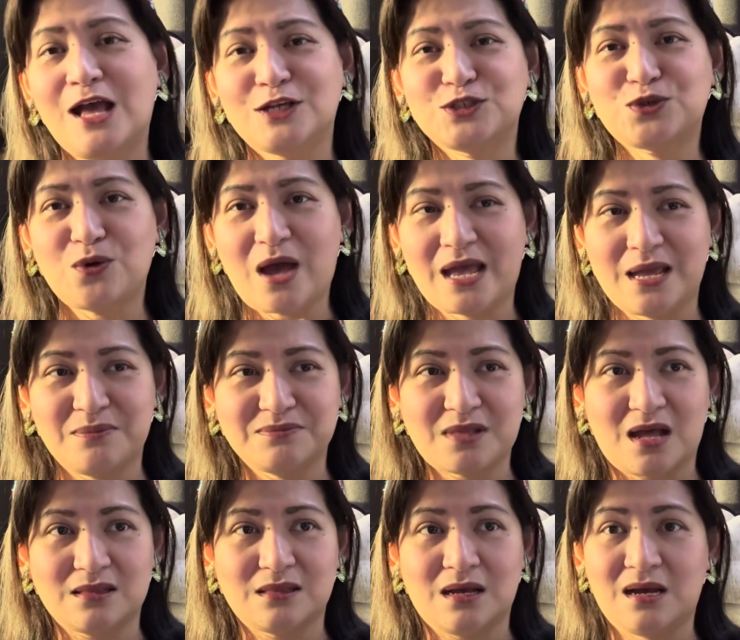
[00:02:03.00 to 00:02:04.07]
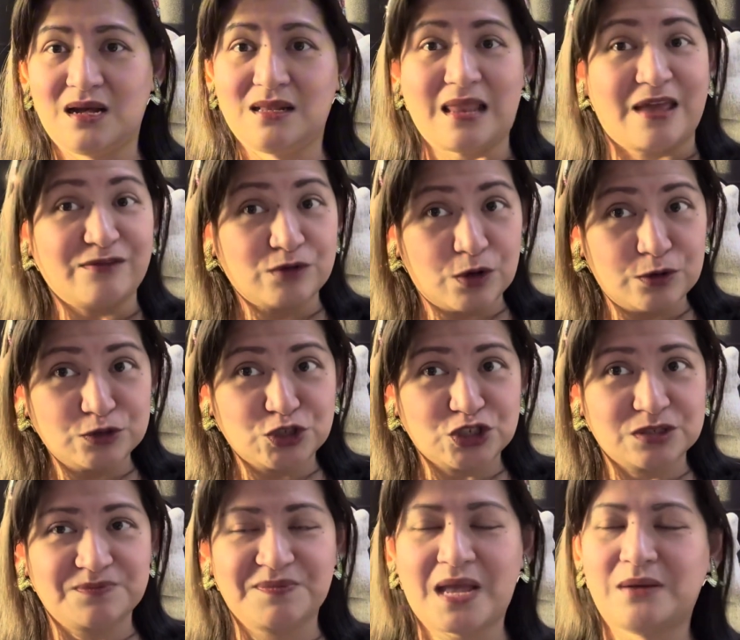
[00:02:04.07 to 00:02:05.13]
So I am not a life
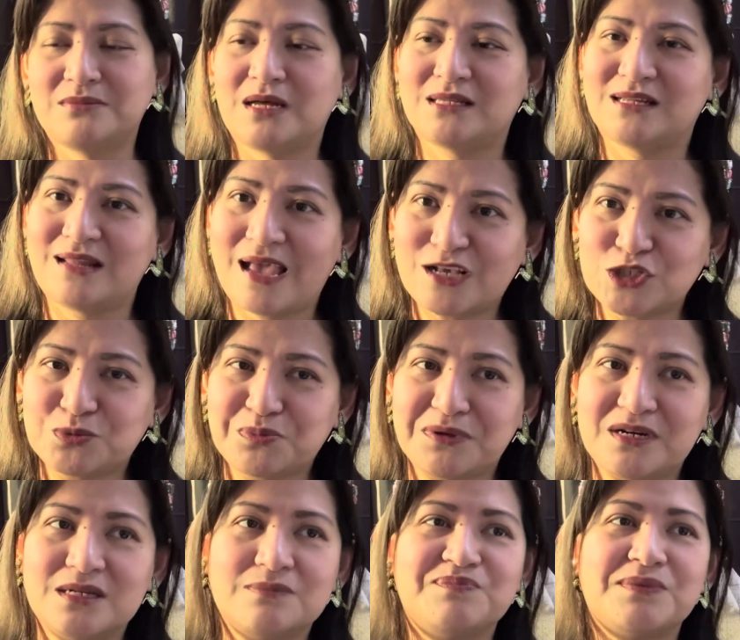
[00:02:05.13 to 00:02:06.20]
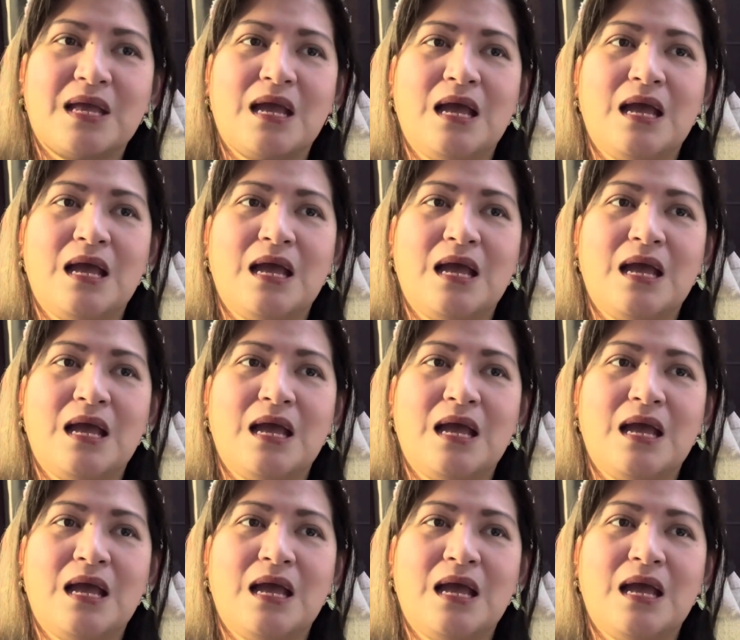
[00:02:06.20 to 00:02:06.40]
coach. I'm not an expert.